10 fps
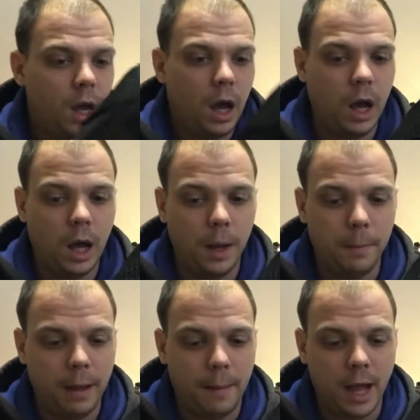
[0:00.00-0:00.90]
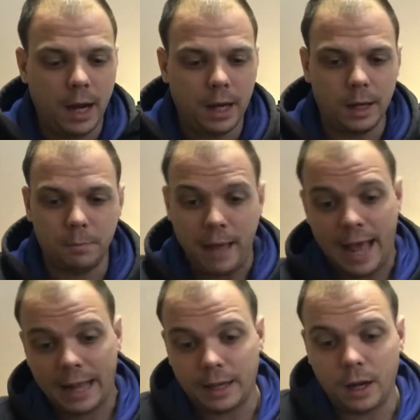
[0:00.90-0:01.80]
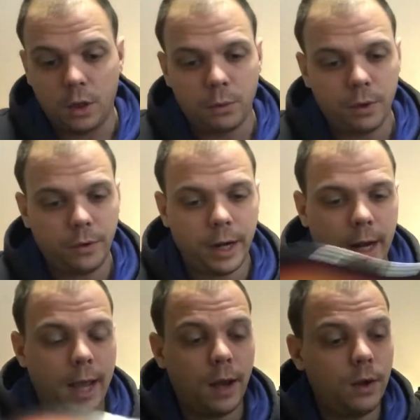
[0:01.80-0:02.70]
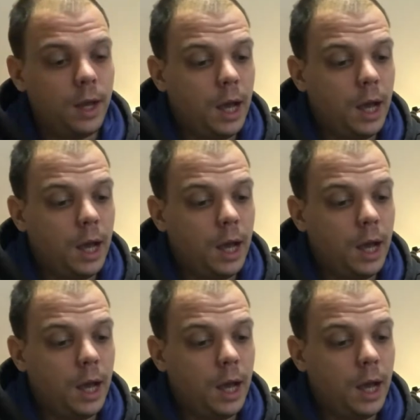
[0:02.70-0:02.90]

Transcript: I'm not going to unpack that other one right now,